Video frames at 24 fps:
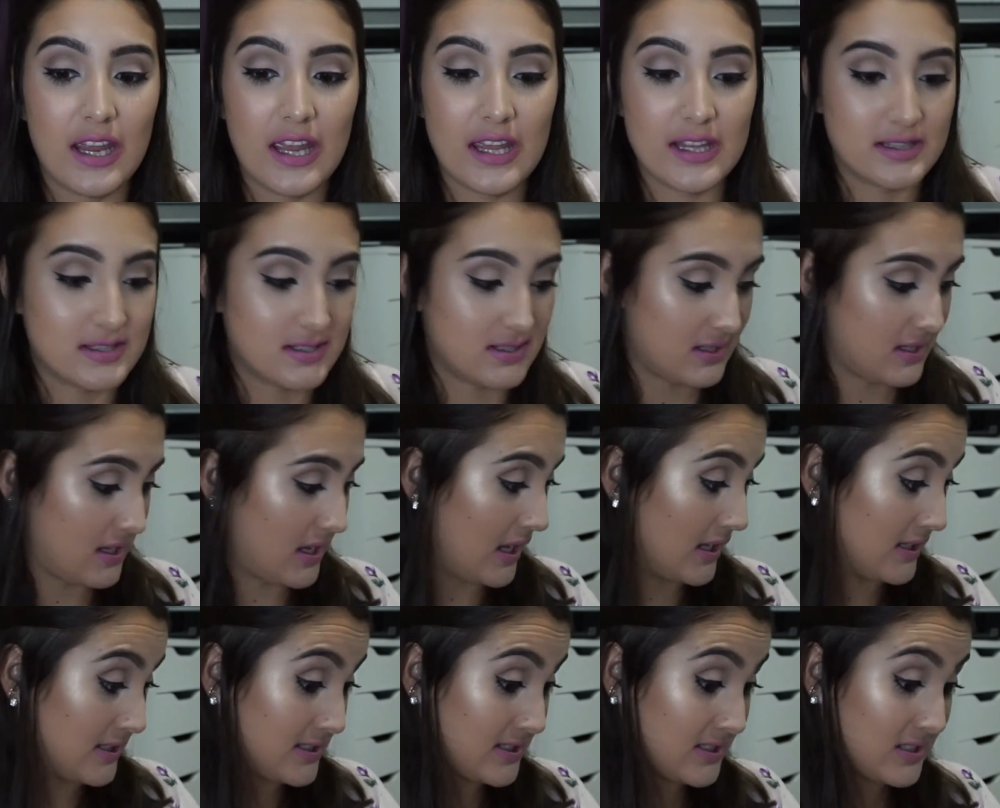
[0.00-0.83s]
It's
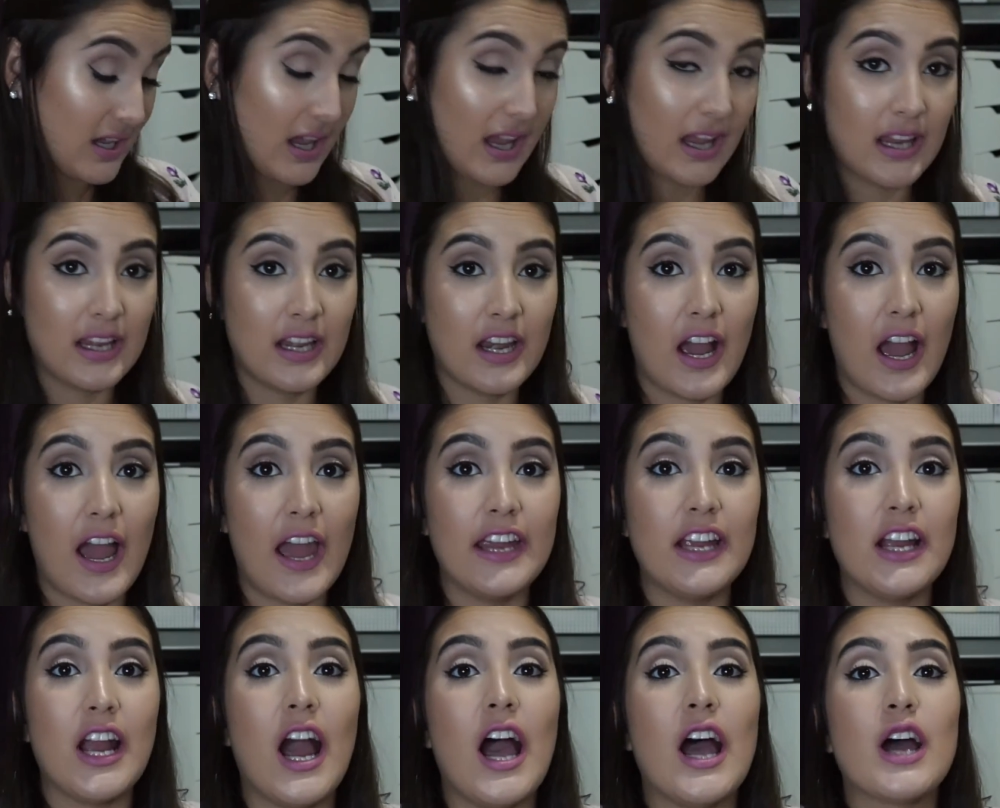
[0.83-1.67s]
insane.
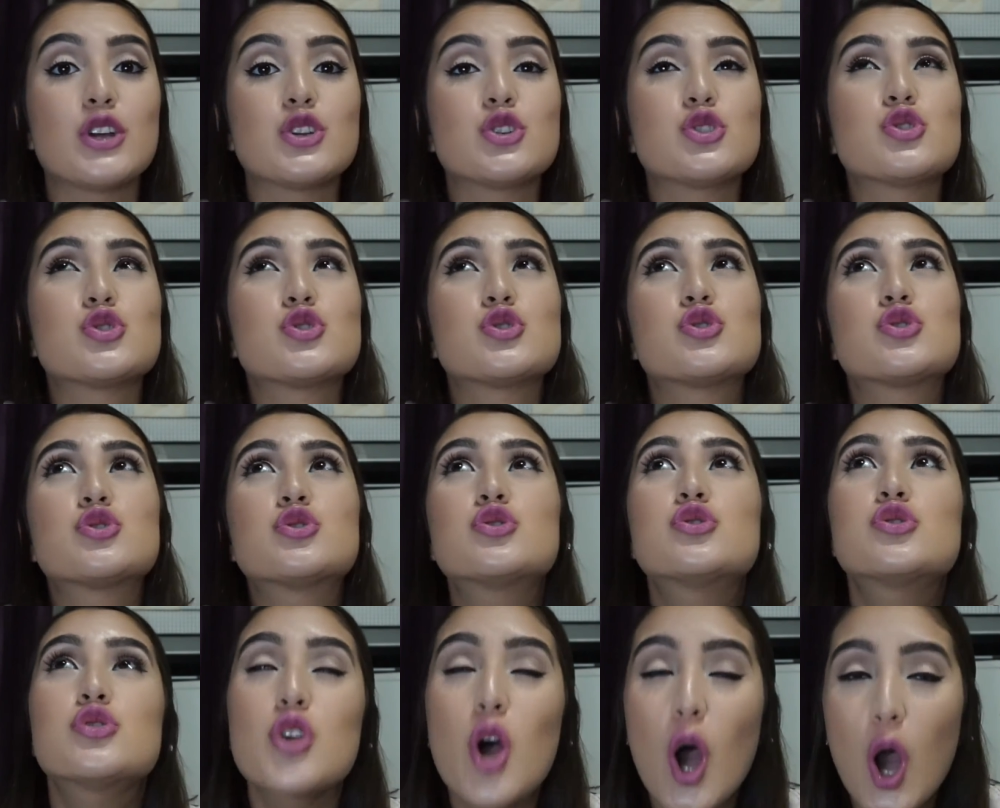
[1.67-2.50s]
I got
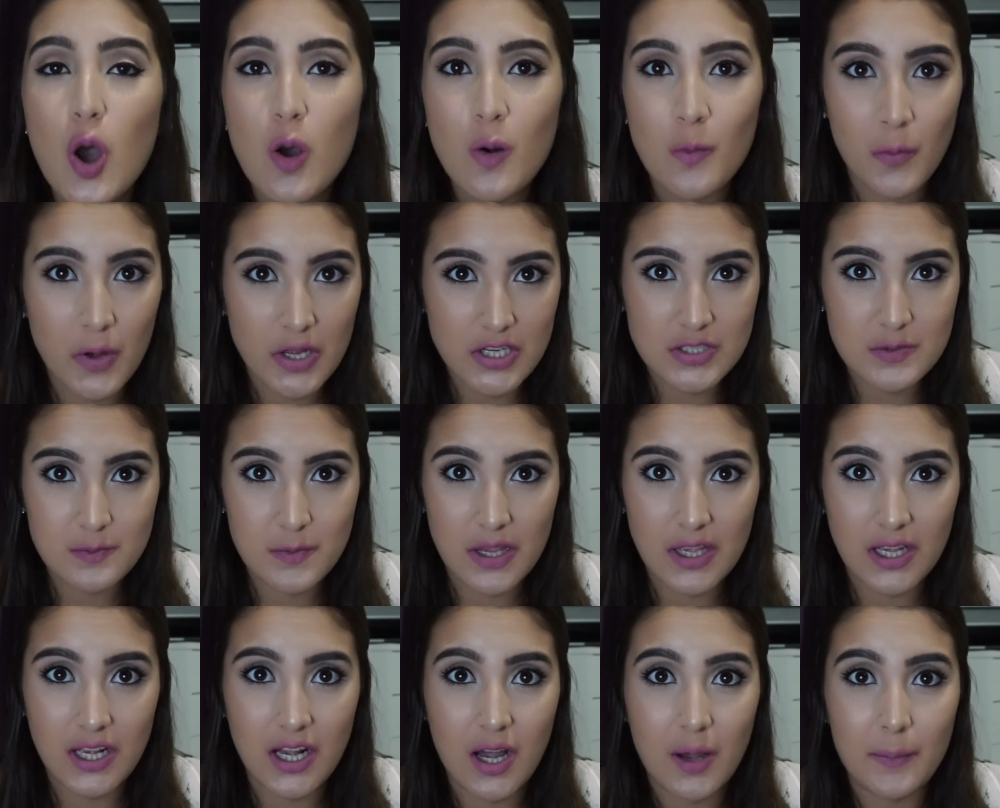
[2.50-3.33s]
so much
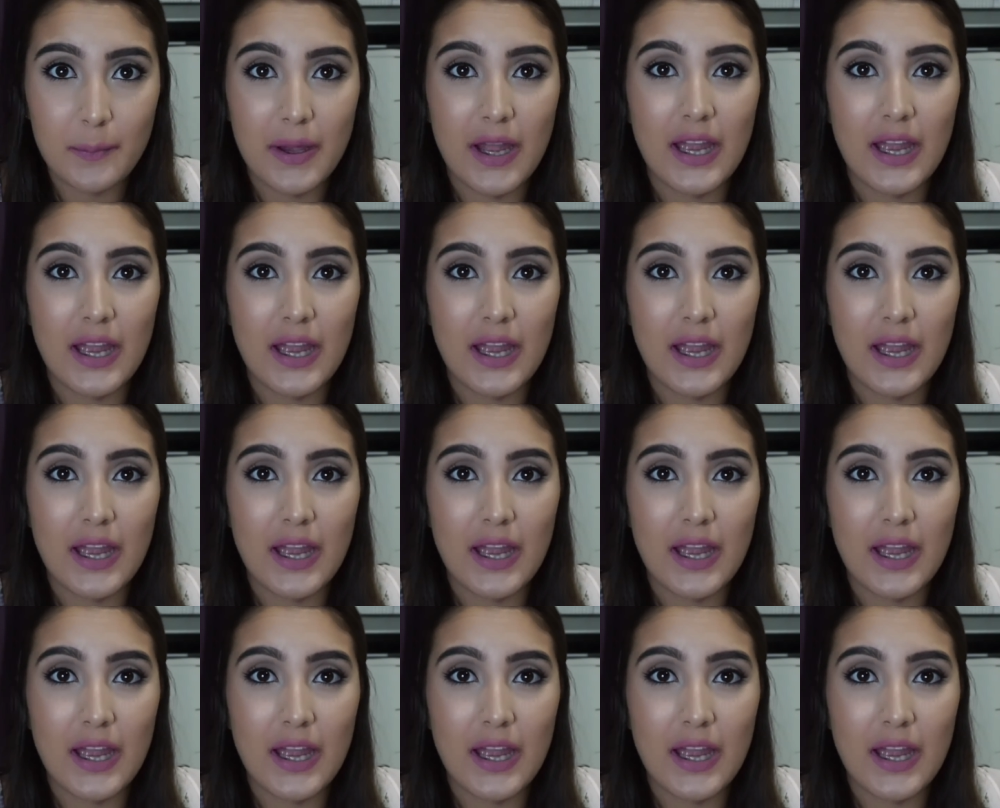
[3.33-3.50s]
makeup.